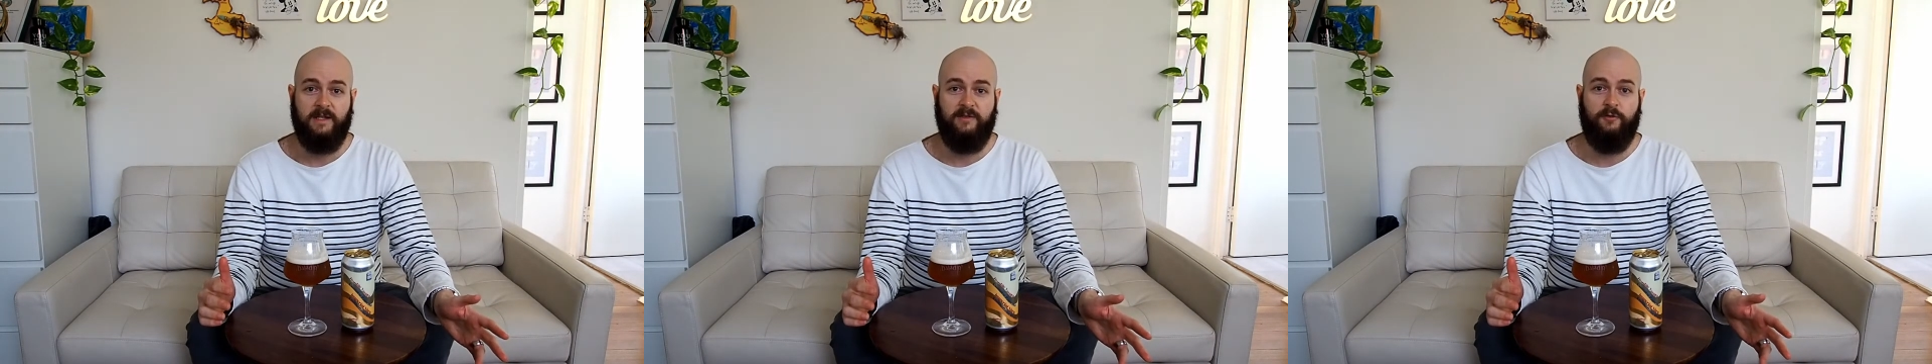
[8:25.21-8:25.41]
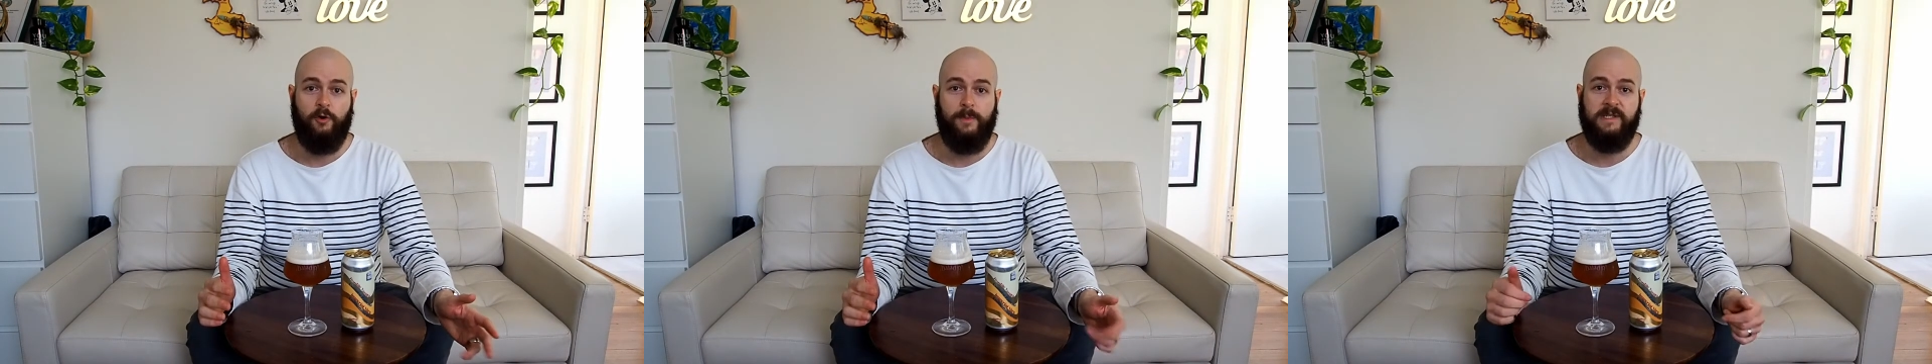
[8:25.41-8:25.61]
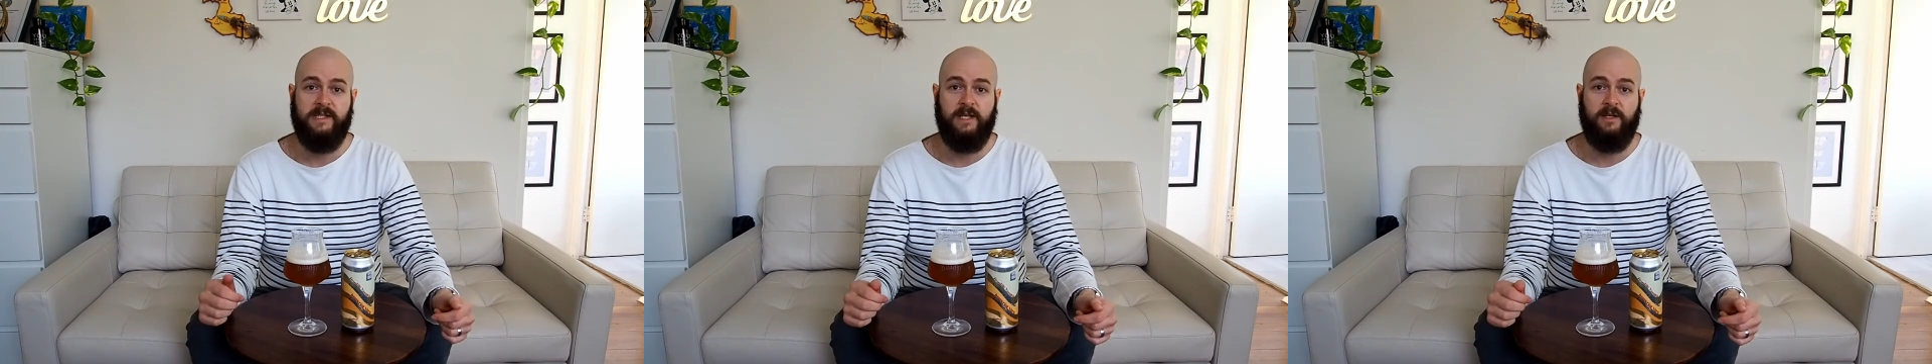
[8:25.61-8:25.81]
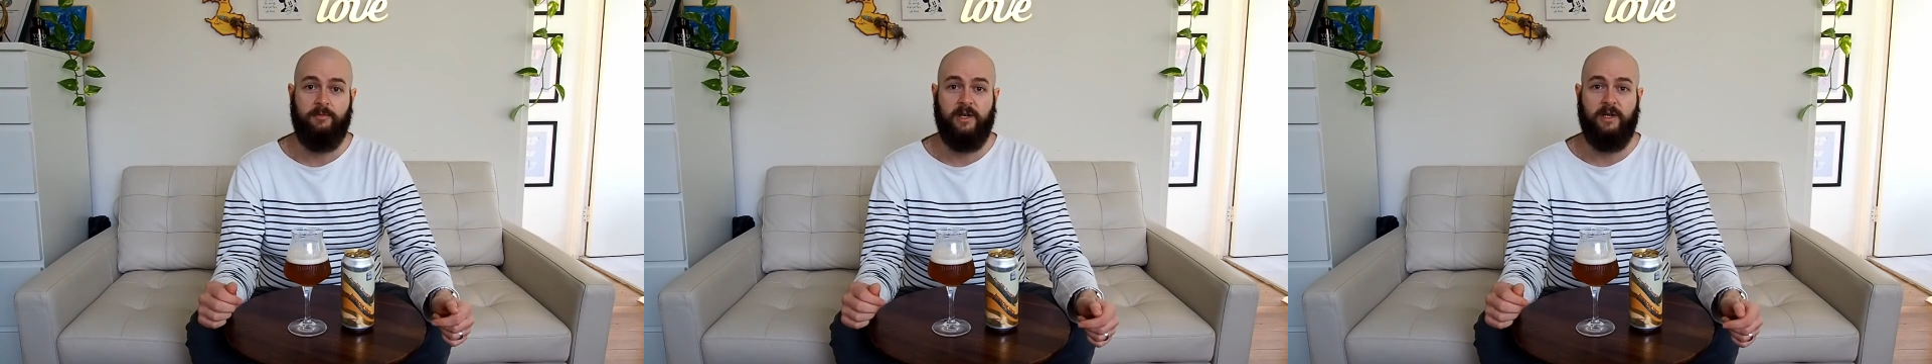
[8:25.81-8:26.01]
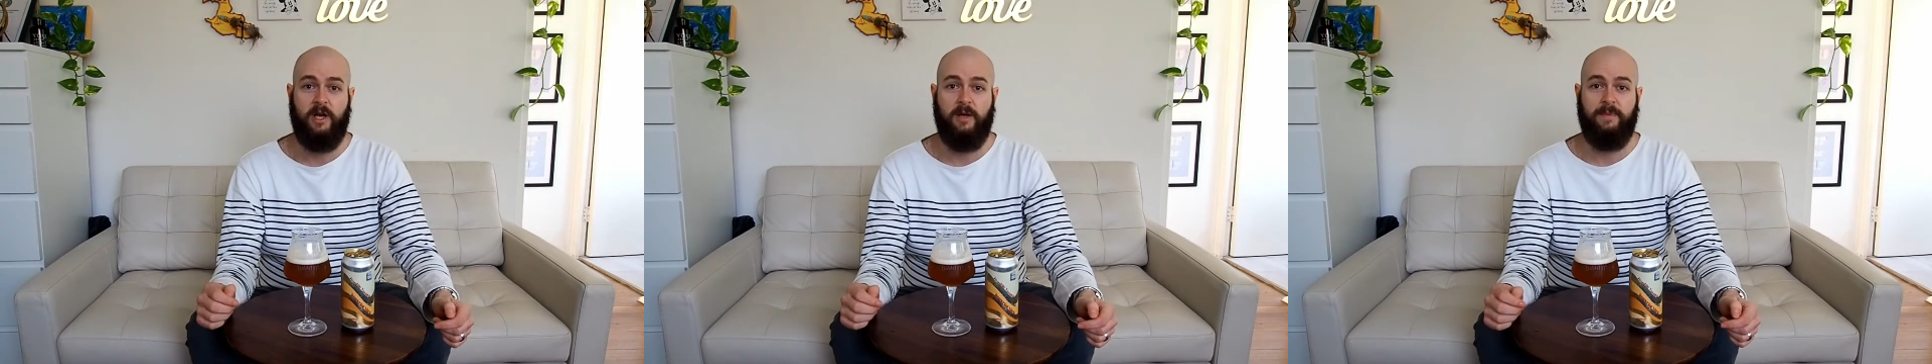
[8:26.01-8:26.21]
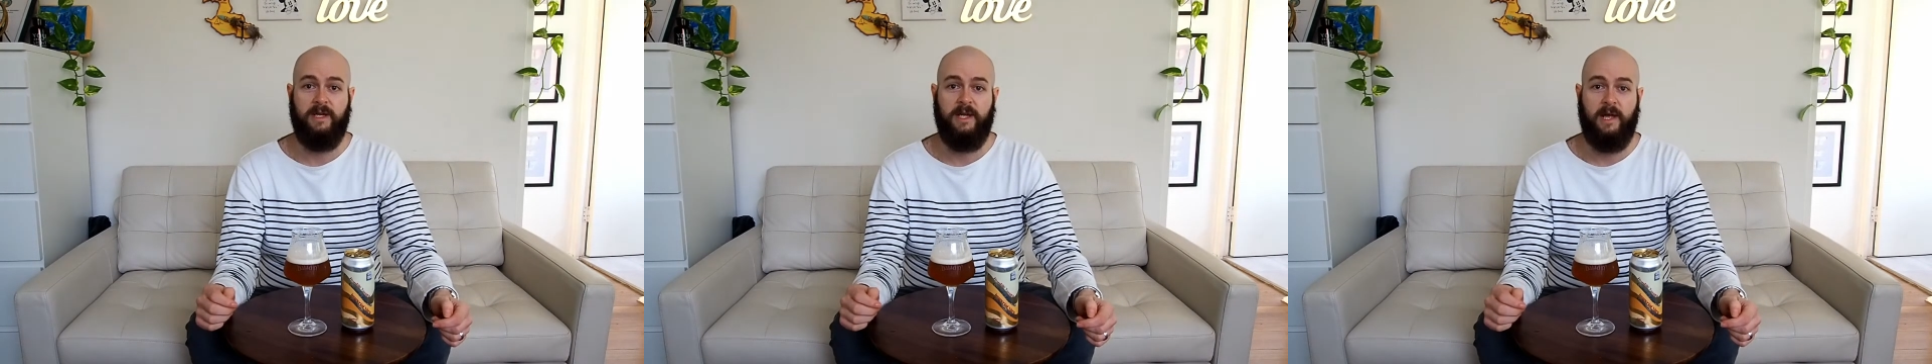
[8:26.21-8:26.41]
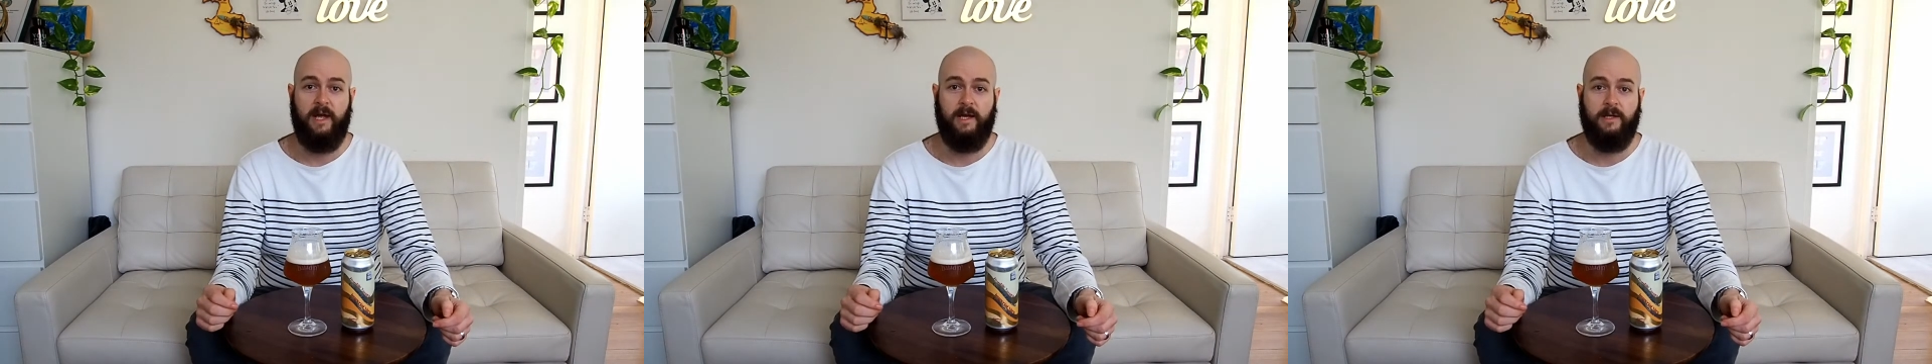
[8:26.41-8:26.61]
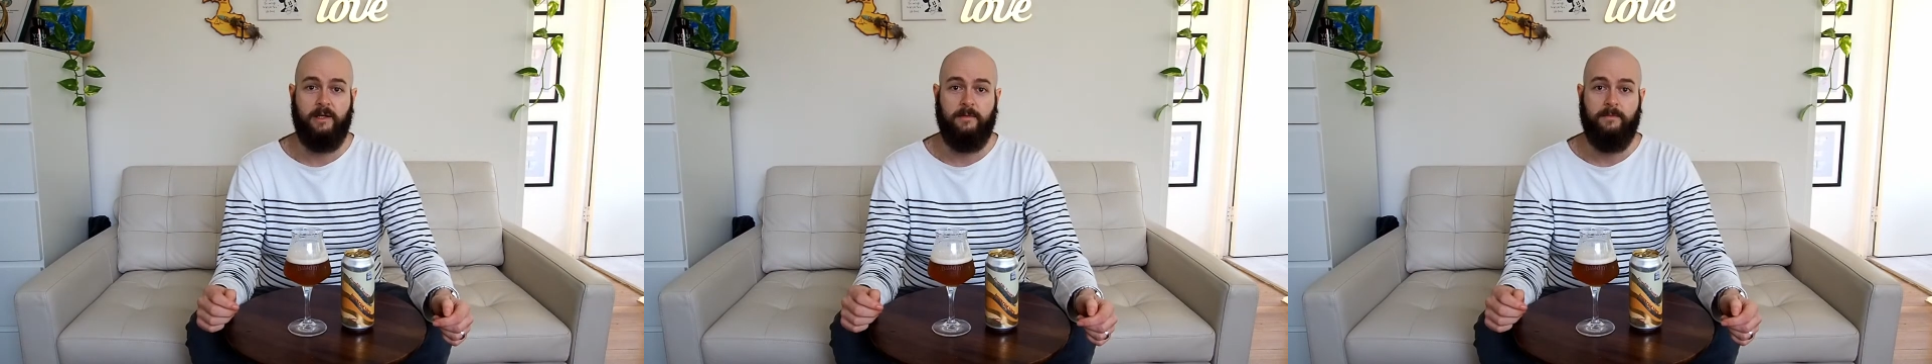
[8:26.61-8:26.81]
former tenant red
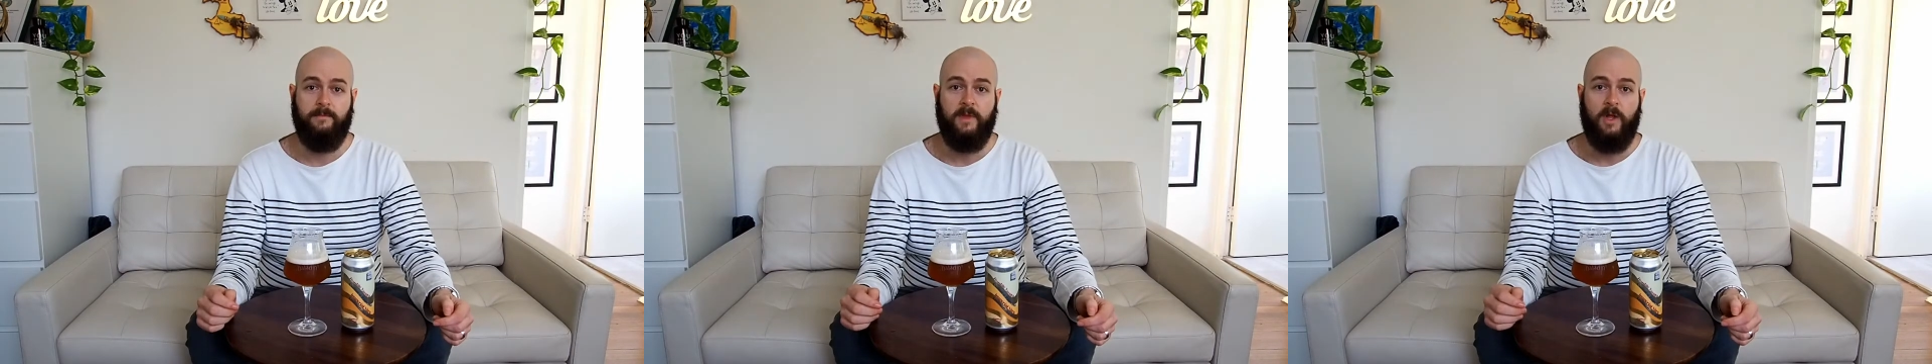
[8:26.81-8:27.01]
IPA